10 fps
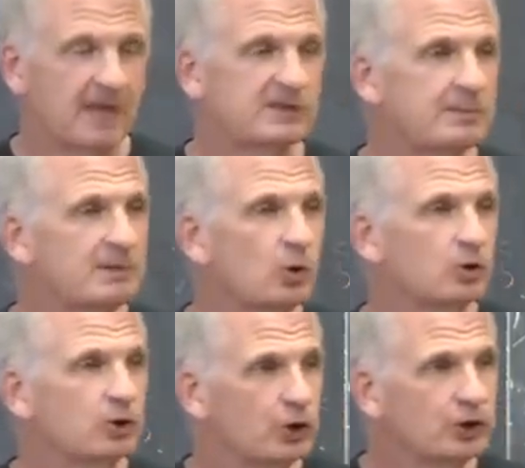If something
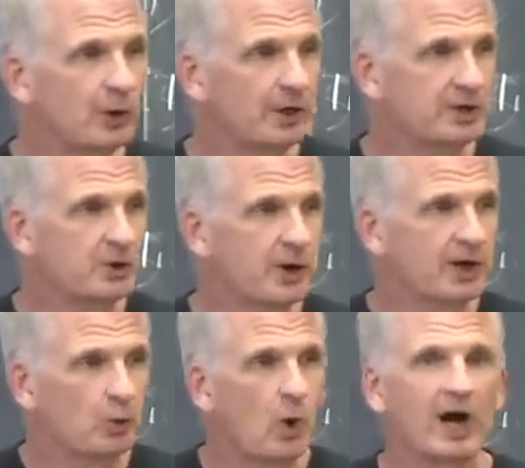important could go on in
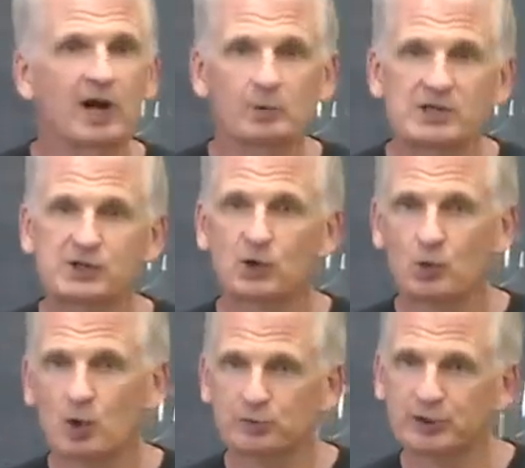Ukraine, why are we so
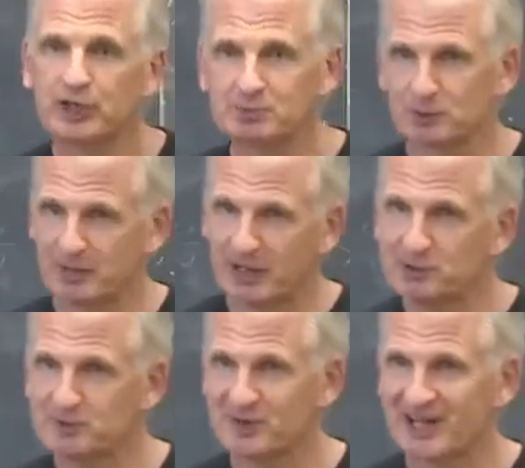woefully
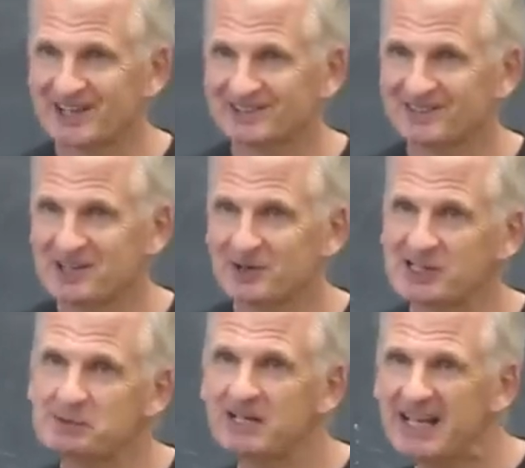unprepared for that, right? There
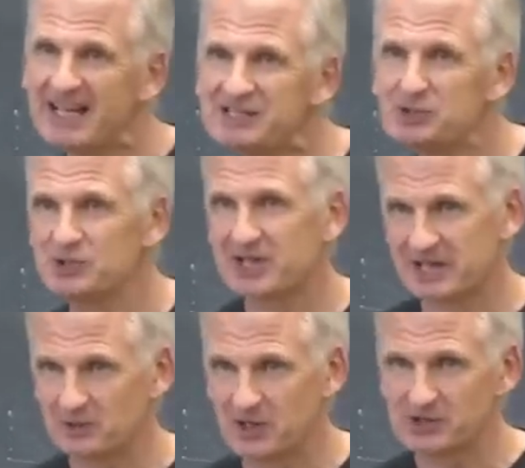has to be an answer to
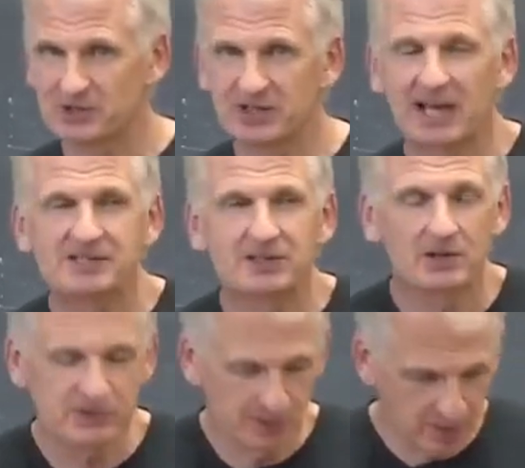that question. It has to
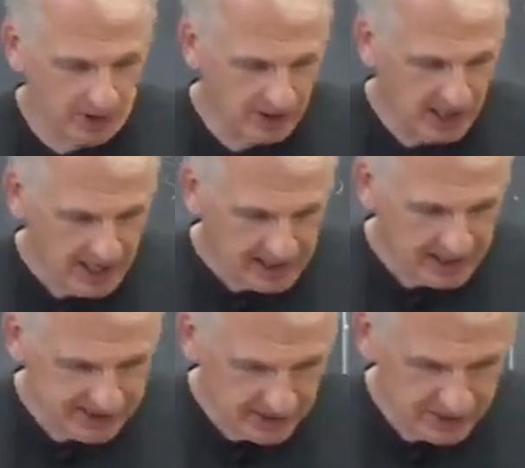go somewhere. It
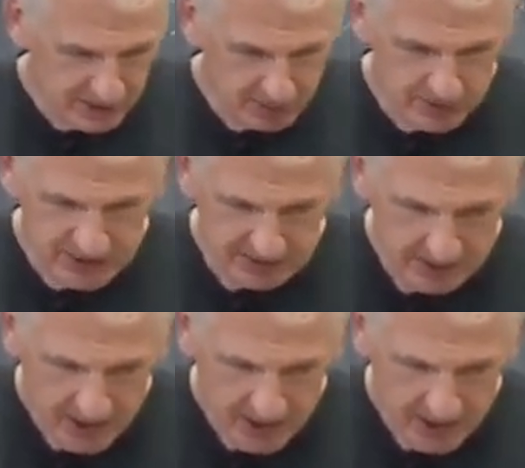has to go somewhere deep.